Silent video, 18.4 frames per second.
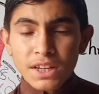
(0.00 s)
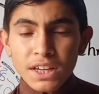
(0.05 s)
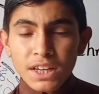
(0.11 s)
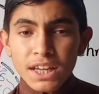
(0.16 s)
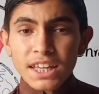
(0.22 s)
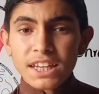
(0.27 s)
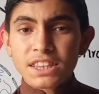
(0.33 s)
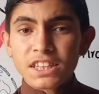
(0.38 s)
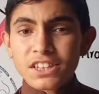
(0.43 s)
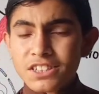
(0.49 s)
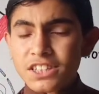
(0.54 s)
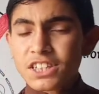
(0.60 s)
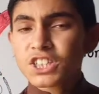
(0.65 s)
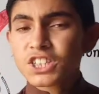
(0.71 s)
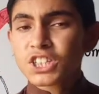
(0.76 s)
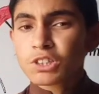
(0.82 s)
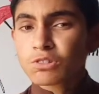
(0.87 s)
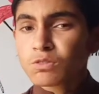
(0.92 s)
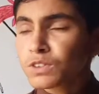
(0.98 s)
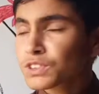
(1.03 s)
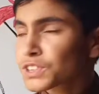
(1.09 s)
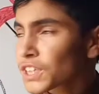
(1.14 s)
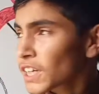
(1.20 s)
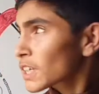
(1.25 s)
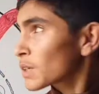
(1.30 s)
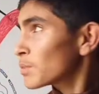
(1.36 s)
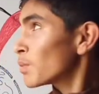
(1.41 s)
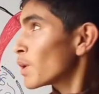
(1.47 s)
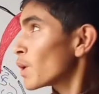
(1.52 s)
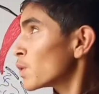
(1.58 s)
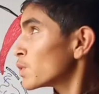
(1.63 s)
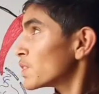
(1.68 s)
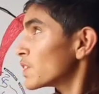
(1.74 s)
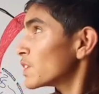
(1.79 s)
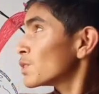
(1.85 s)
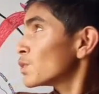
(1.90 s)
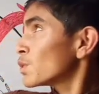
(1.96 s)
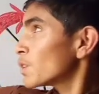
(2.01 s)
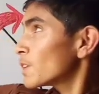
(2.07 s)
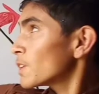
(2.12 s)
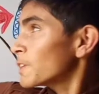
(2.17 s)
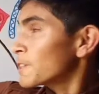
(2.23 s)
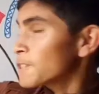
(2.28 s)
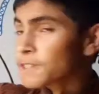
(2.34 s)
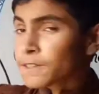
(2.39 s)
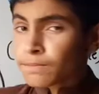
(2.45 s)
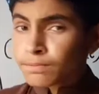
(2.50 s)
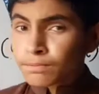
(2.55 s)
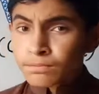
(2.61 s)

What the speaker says: And in this lecture, we will talk about the nucleus.